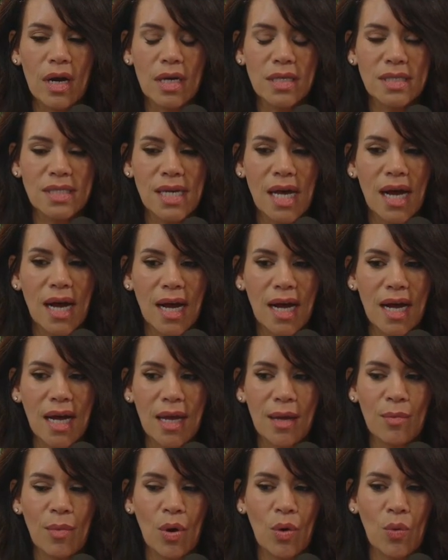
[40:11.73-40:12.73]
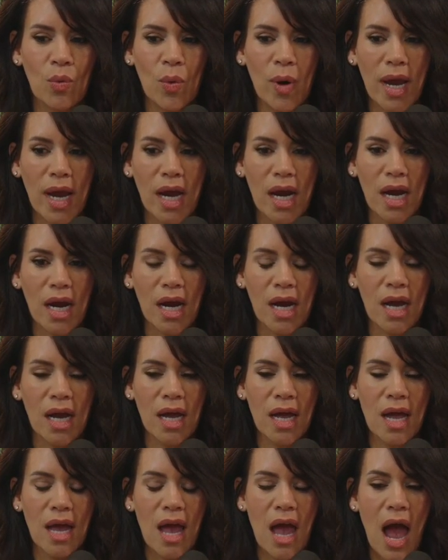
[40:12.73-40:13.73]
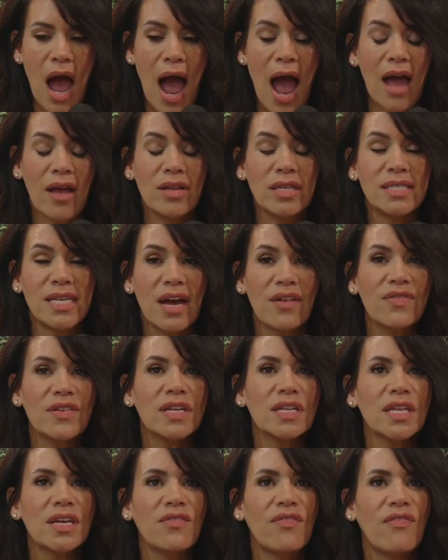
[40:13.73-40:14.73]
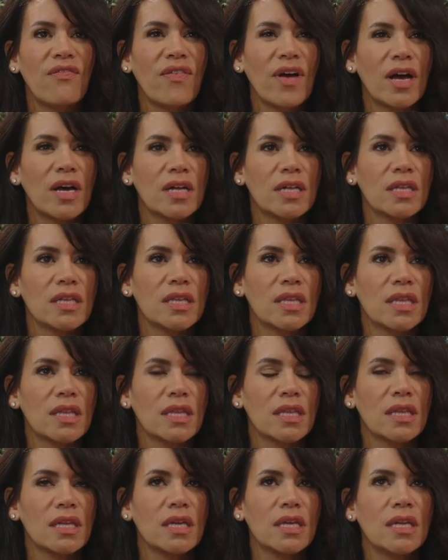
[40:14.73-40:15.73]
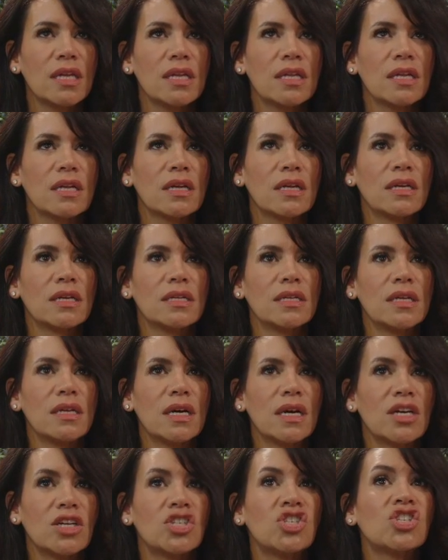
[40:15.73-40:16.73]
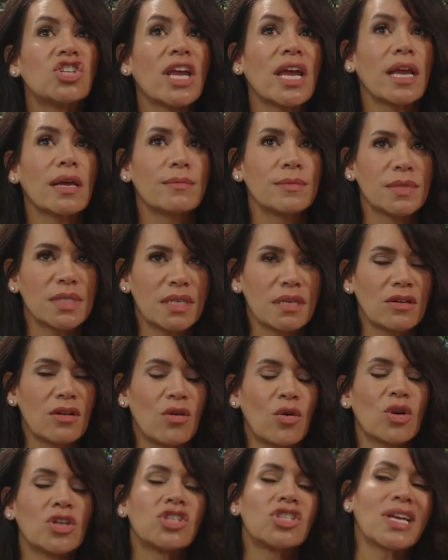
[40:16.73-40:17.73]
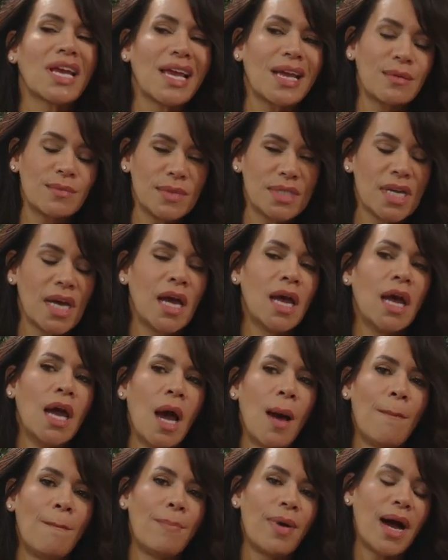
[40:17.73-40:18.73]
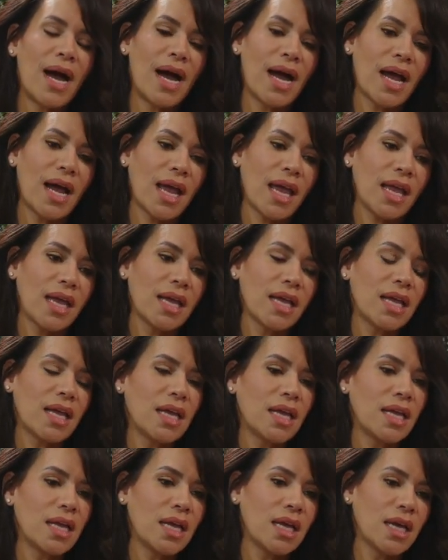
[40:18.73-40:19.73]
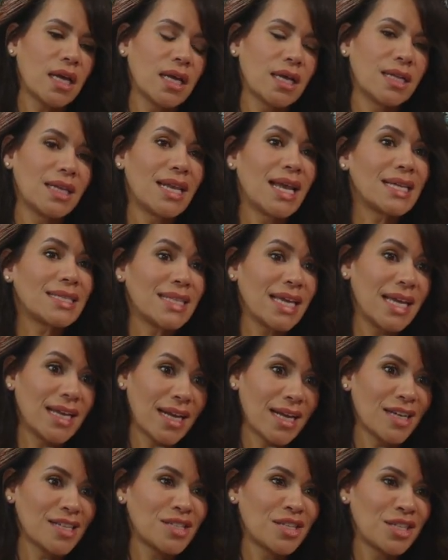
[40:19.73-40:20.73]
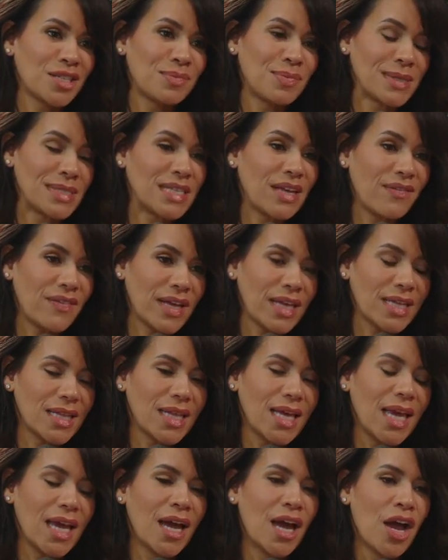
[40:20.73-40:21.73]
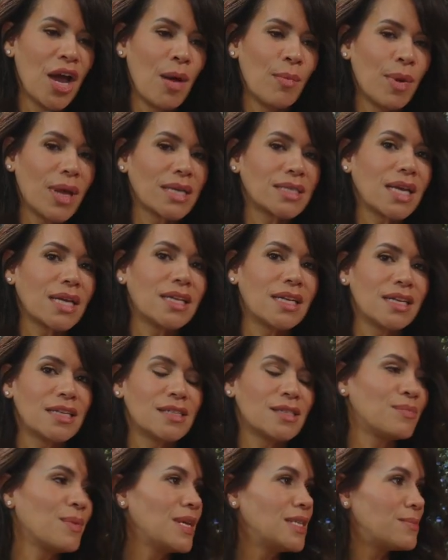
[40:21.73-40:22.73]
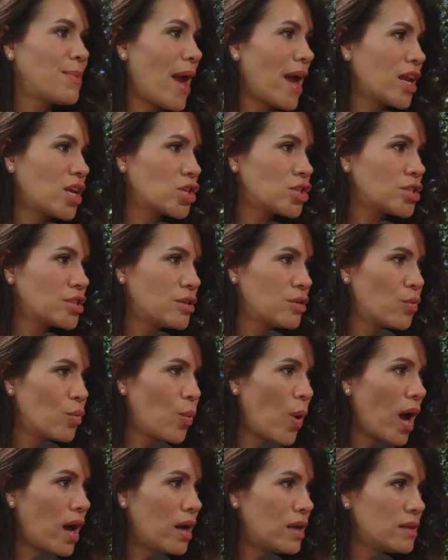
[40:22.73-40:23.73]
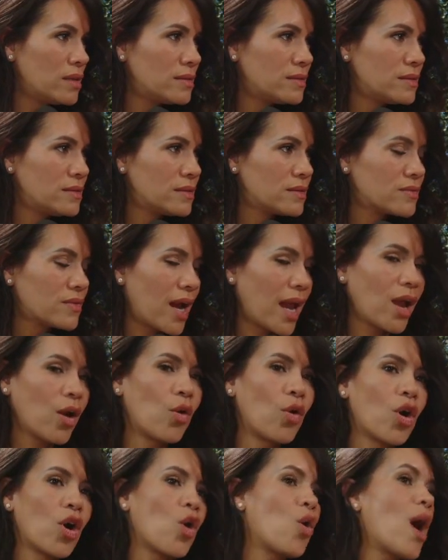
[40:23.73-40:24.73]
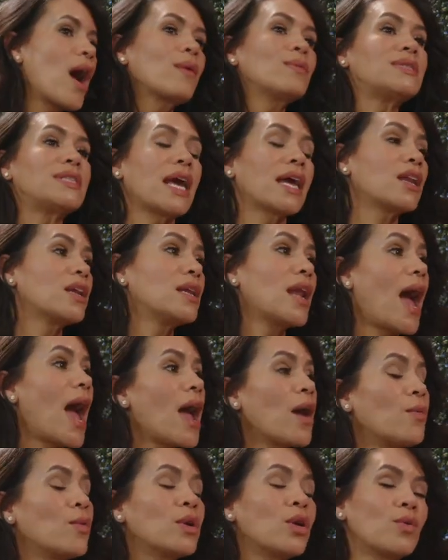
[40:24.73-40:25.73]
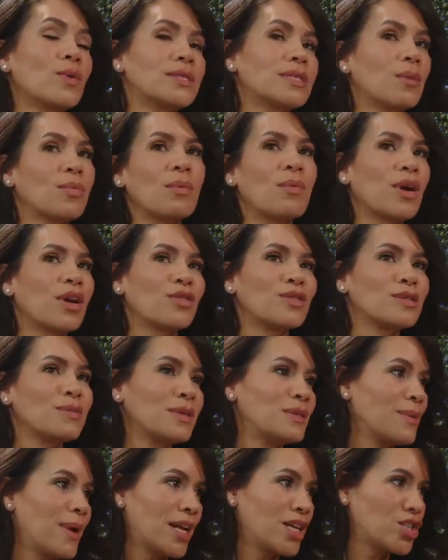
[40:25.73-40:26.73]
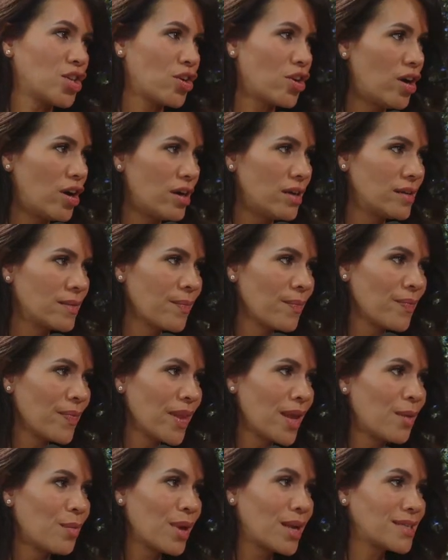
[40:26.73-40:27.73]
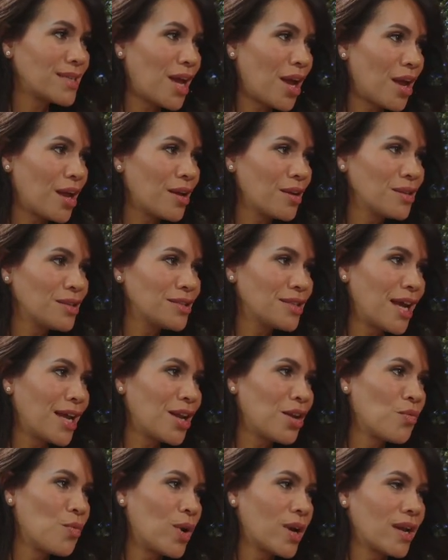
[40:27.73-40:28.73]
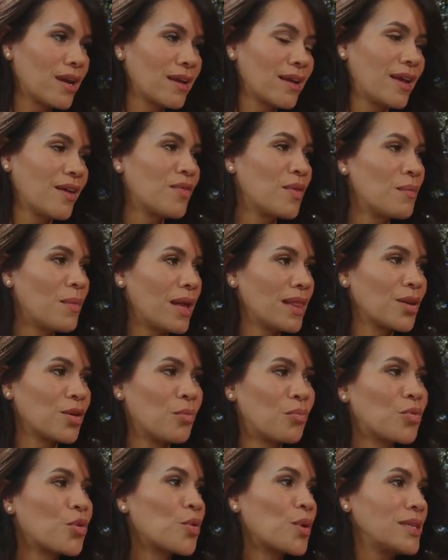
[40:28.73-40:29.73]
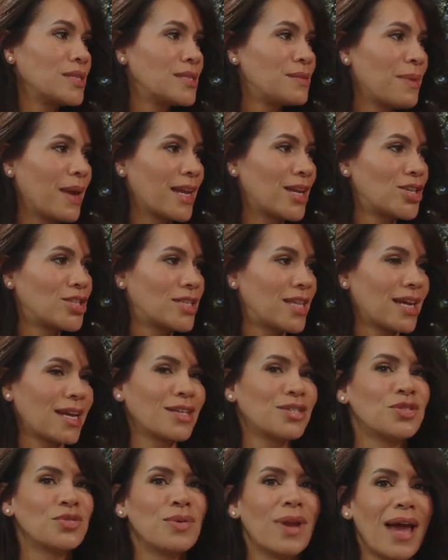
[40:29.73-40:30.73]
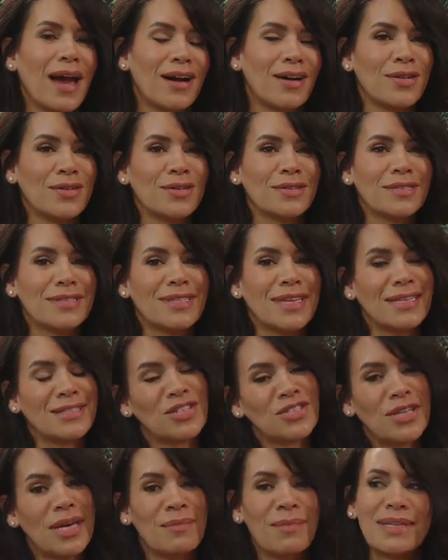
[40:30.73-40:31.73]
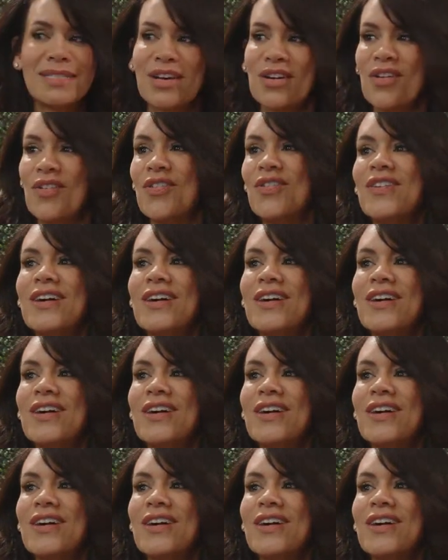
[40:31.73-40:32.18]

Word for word: a time where I definitely felt ashamed or shamed by Latinas specifically because I didn't speak Spanish well, mm-hmm. right? Or, or I would say I didn't. I would always tell people I don't speak Spanish at all because I I didn't want to give them my little broken Spanish that I do now to entertain myself.